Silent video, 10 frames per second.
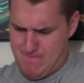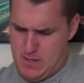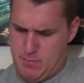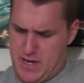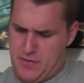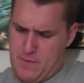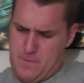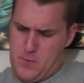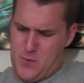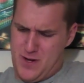about the
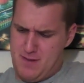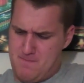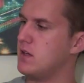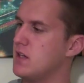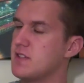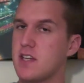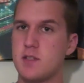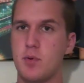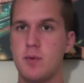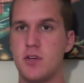40 is that it's
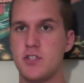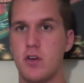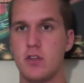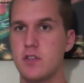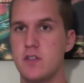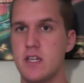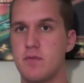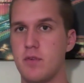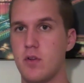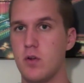pretty much all you
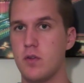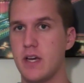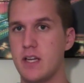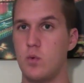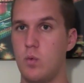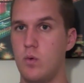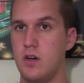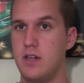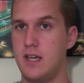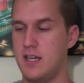need for the whole night.
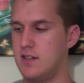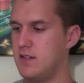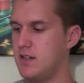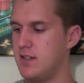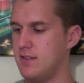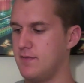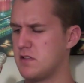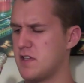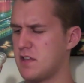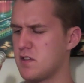One and done.
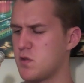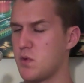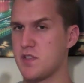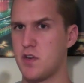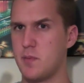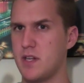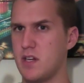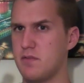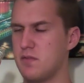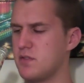It's like the Swiss Army knife of